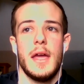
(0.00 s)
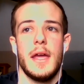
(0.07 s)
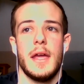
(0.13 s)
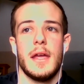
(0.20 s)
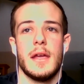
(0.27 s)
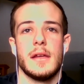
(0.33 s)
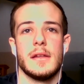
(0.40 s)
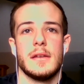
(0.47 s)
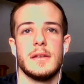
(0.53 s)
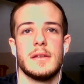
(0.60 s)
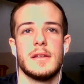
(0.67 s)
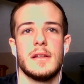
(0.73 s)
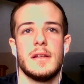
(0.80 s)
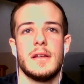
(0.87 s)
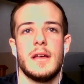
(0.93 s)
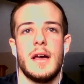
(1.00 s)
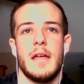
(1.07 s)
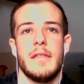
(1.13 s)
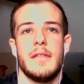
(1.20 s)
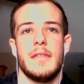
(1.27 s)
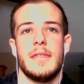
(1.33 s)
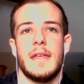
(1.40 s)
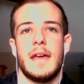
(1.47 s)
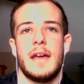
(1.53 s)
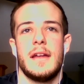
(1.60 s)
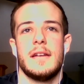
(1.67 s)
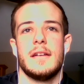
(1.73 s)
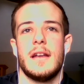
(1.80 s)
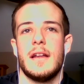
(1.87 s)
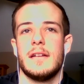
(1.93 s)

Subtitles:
And other than that,